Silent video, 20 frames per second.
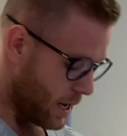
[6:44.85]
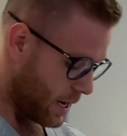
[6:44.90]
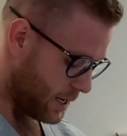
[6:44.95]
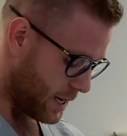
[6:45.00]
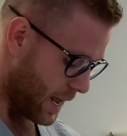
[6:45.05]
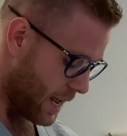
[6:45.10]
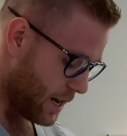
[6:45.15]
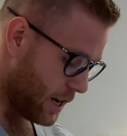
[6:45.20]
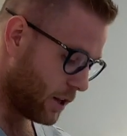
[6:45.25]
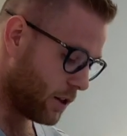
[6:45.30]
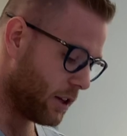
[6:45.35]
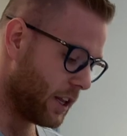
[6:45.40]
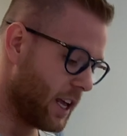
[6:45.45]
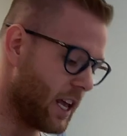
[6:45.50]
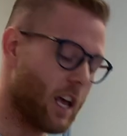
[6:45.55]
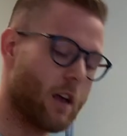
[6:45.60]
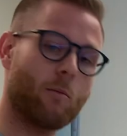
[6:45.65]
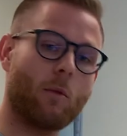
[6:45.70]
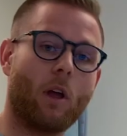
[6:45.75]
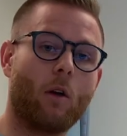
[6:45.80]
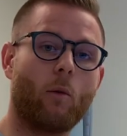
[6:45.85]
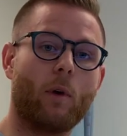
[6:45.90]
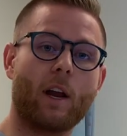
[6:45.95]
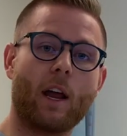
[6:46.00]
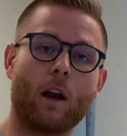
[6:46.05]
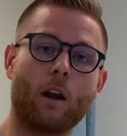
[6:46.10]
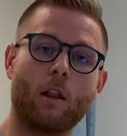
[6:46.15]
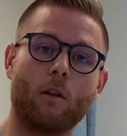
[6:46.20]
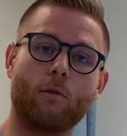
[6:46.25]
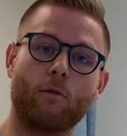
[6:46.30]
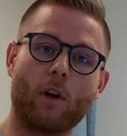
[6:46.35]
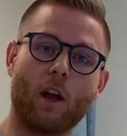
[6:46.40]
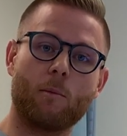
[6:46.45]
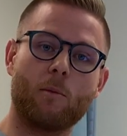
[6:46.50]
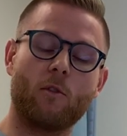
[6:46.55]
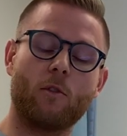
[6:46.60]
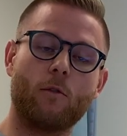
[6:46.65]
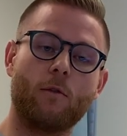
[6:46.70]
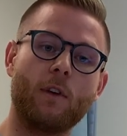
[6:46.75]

Technically, it may went out of the frame of the